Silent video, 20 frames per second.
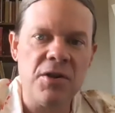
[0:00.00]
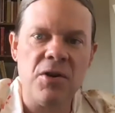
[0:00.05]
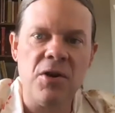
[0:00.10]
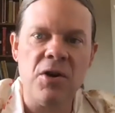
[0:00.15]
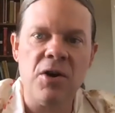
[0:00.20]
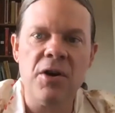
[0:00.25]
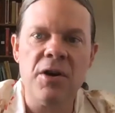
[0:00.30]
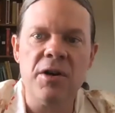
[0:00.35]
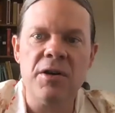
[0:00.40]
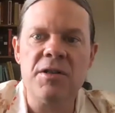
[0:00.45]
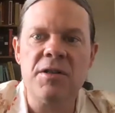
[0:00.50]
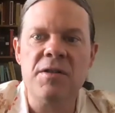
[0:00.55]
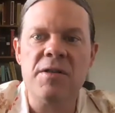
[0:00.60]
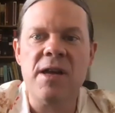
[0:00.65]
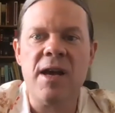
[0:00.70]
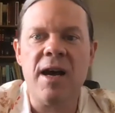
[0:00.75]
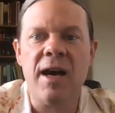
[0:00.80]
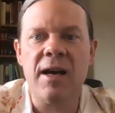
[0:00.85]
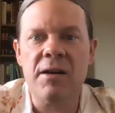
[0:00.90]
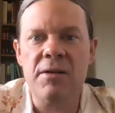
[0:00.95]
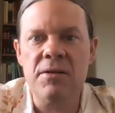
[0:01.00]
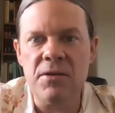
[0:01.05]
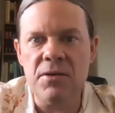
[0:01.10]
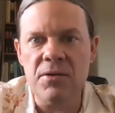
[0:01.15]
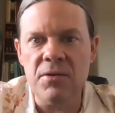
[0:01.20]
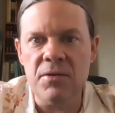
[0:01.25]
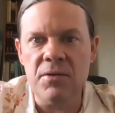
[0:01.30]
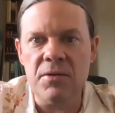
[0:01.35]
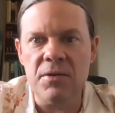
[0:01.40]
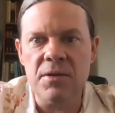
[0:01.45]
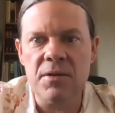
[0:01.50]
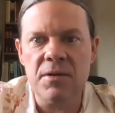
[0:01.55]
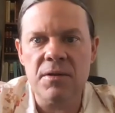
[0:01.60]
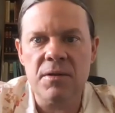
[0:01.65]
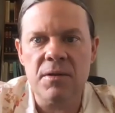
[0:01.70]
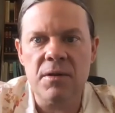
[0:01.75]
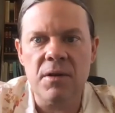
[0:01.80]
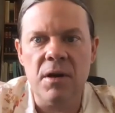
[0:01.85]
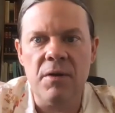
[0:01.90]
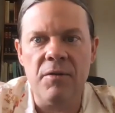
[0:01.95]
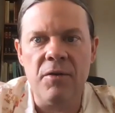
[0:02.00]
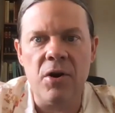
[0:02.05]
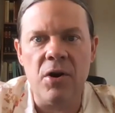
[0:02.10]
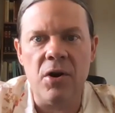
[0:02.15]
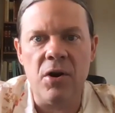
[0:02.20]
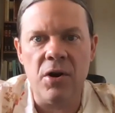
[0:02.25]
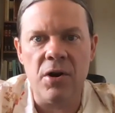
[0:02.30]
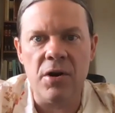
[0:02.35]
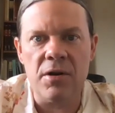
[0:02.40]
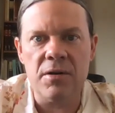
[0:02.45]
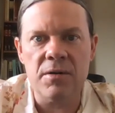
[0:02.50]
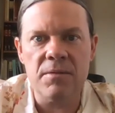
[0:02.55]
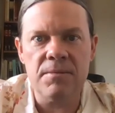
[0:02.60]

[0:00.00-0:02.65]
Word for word: hearts and the attitudes of our heart.